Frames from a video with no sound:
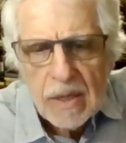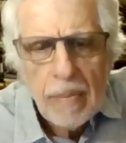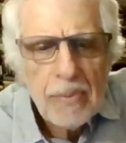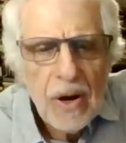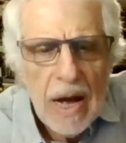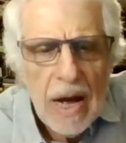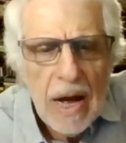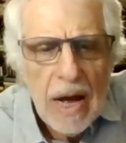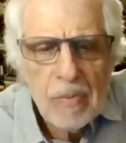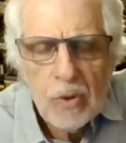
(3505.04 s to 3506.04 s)
The
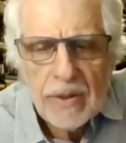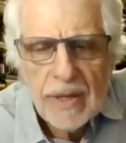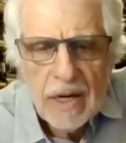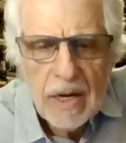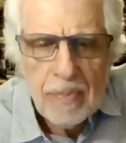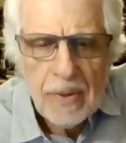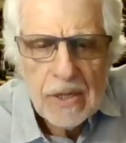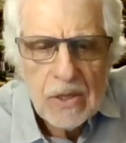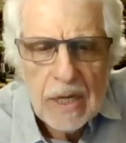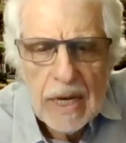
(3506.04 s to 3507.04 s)
problem with
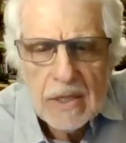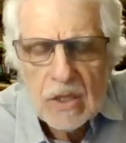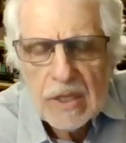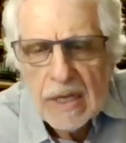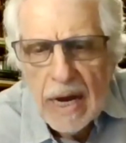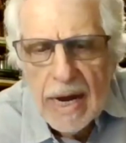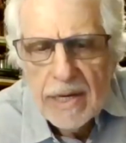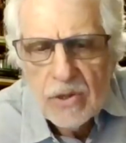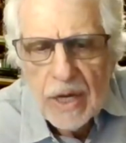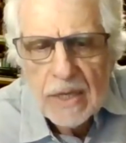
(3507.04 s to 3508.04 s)
therapists and
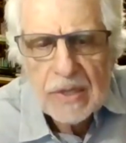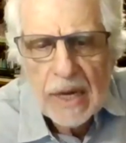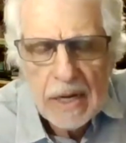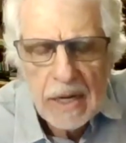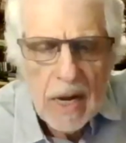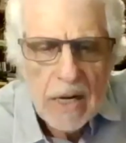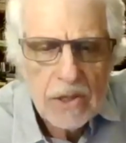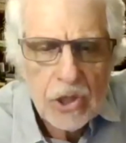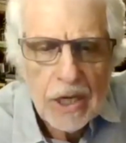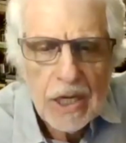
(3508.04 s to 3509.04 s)
psychiatry and
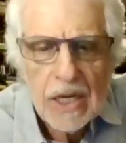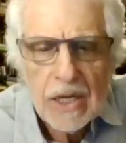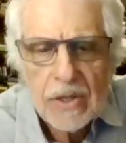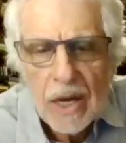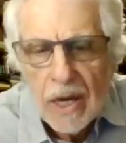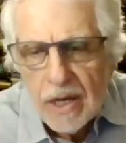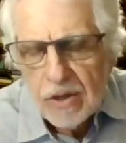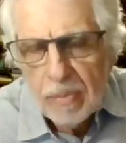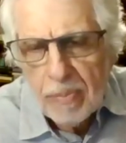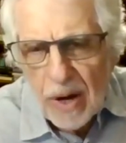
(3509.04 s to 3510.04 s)
psychology is
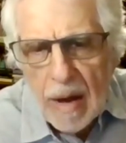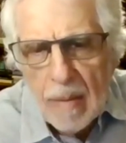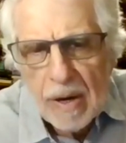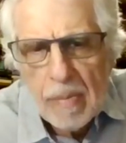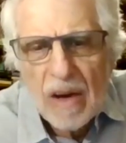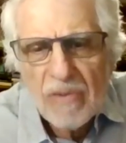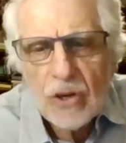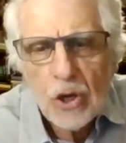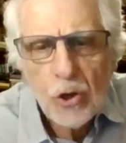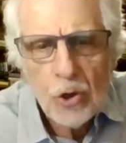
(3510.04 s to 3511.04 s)
the problem of
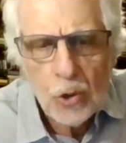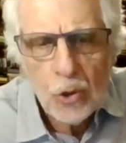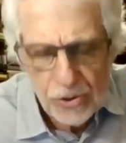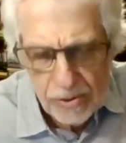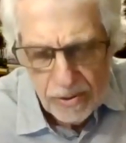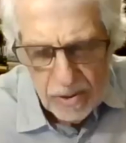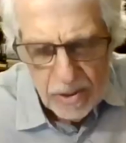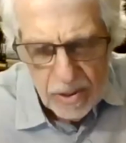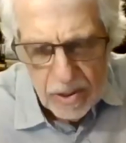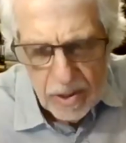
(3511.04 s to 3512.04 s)
cure.
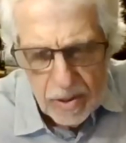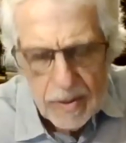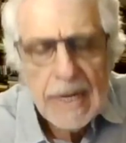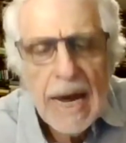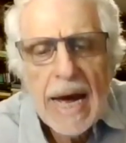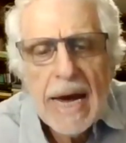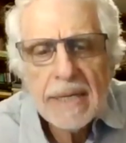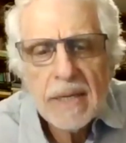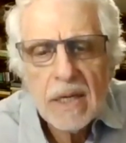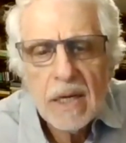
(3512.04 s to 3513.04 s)

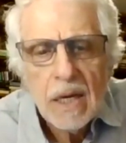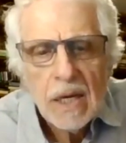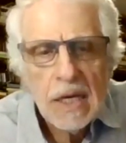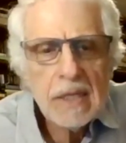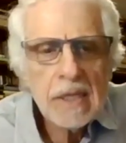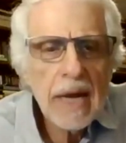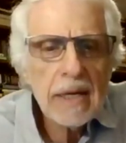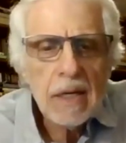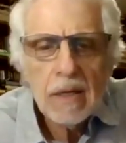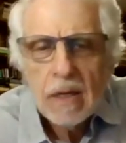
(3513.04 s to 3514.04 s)
That it's
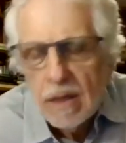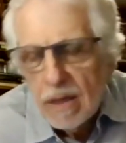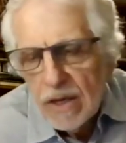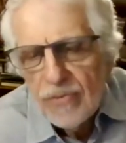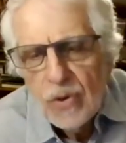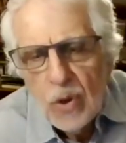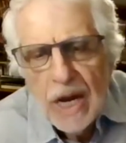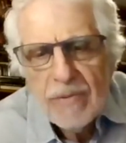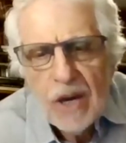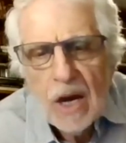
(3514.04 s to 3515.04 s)
like if you
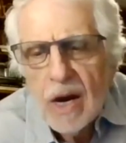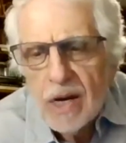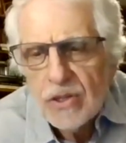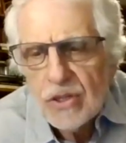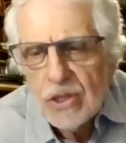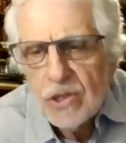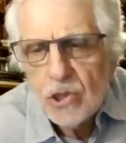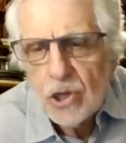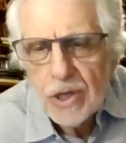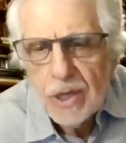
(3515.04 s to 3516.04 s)
have a heart
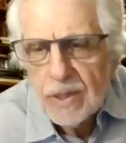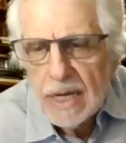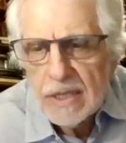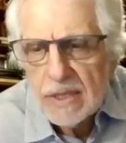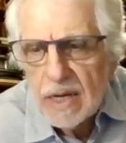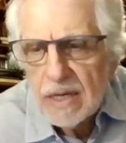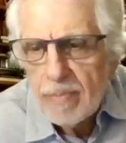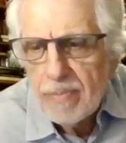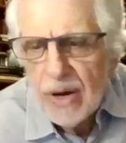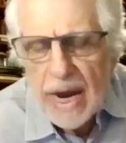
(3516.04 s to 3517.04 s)
surgery, that's not a
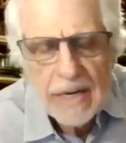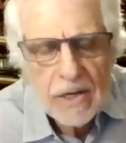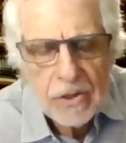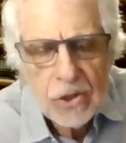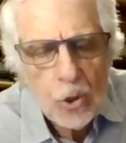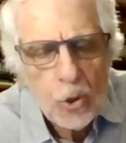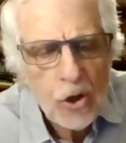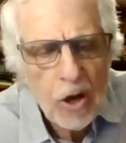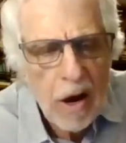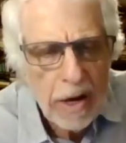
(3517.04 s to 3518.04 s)
brand new
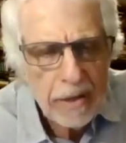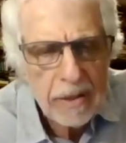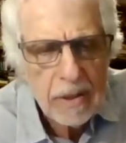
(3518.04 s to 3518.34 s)
car.